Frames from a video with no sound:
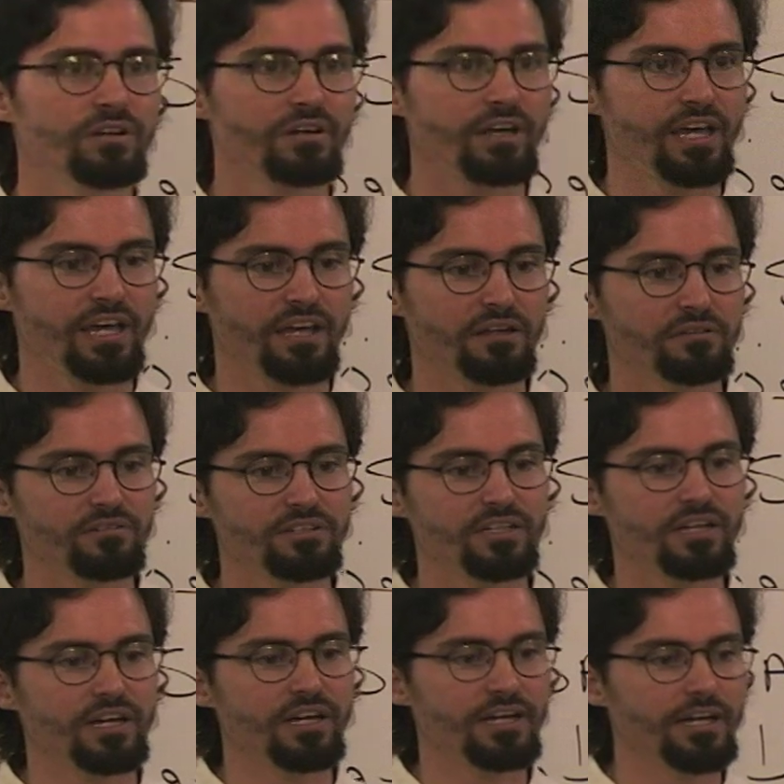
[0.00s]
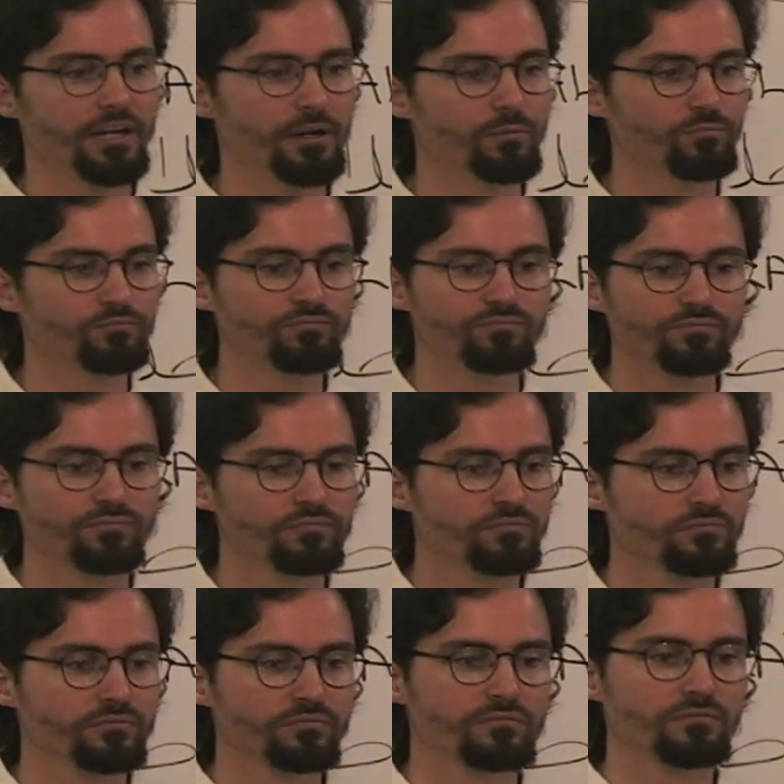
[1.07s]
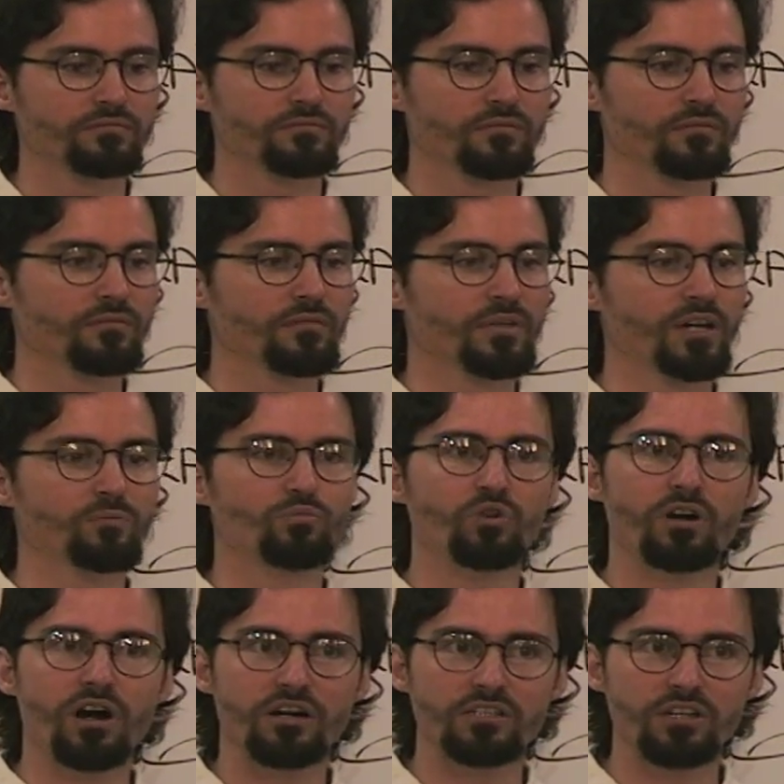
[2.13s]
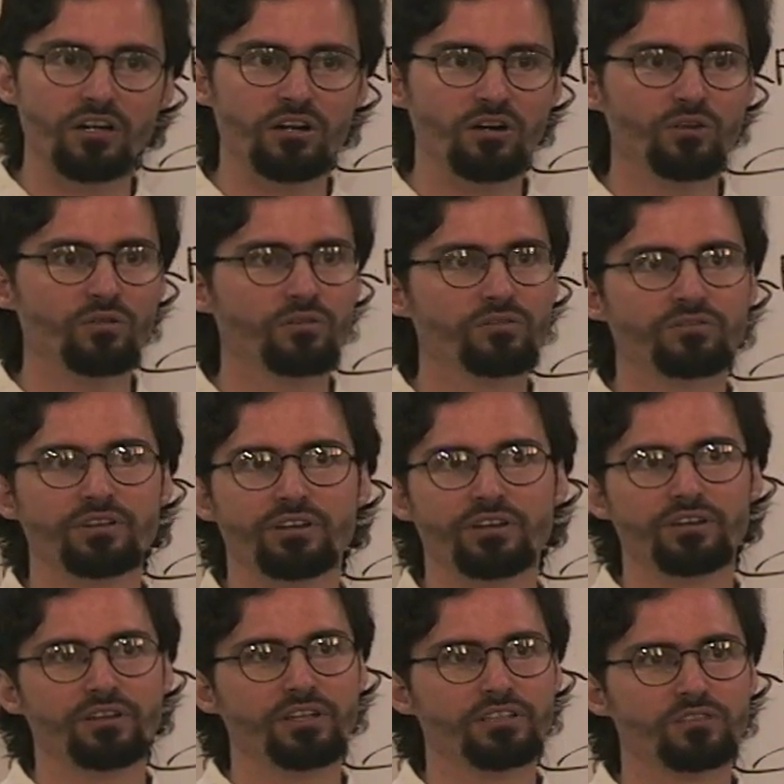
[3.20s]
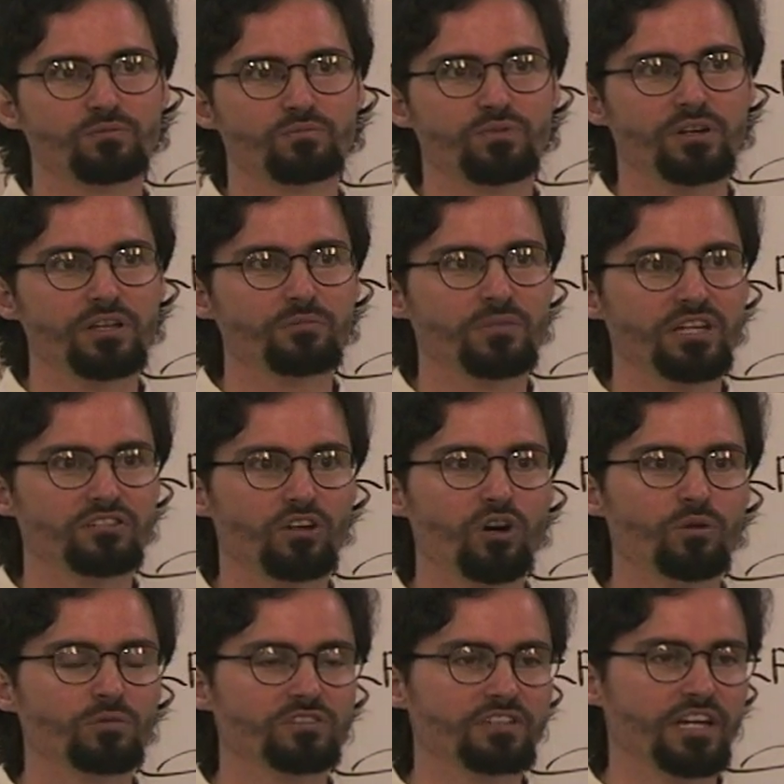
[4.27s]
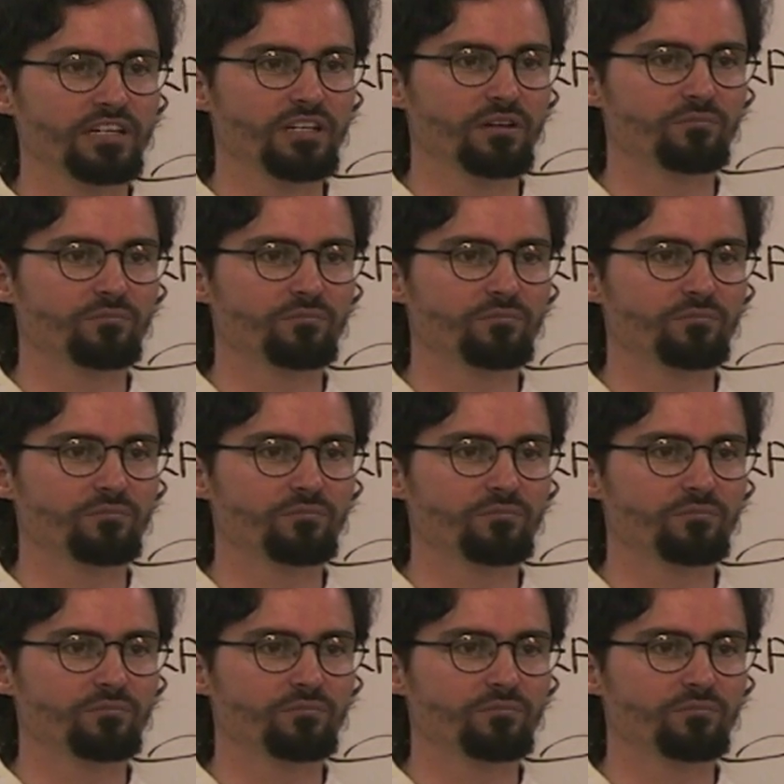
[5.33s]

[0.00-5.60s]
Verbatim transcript: And um, uh, Morocco, the, it's pretty much almost like a